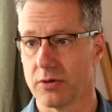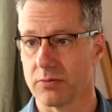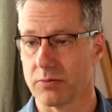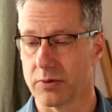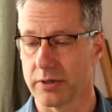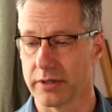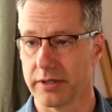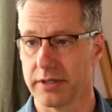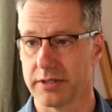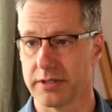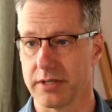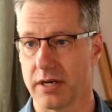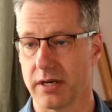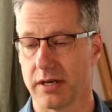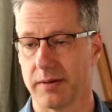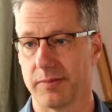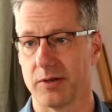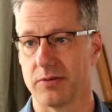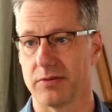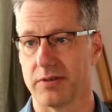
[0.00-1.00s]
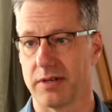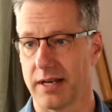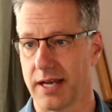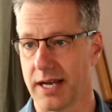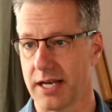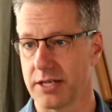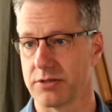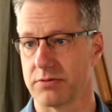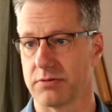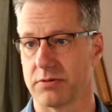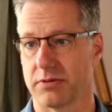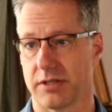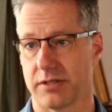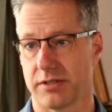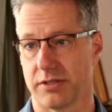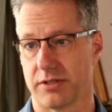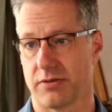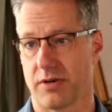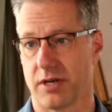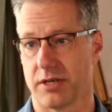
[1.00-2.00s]
We're going to talk about natural
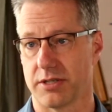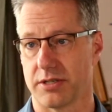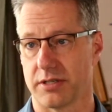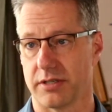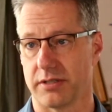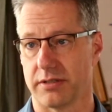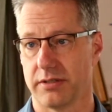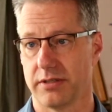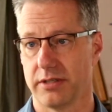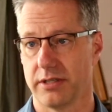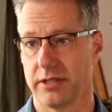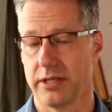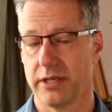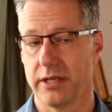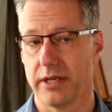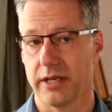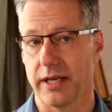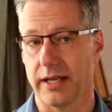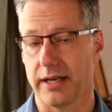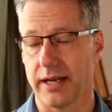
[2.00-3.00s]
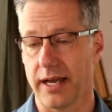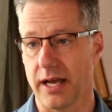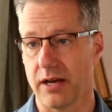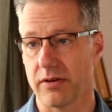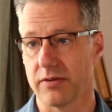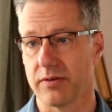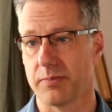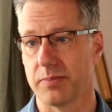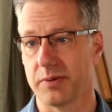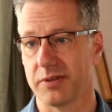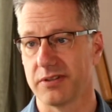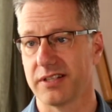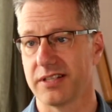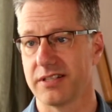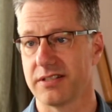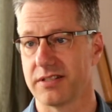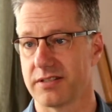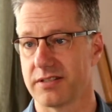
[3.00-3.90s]
construction and how the building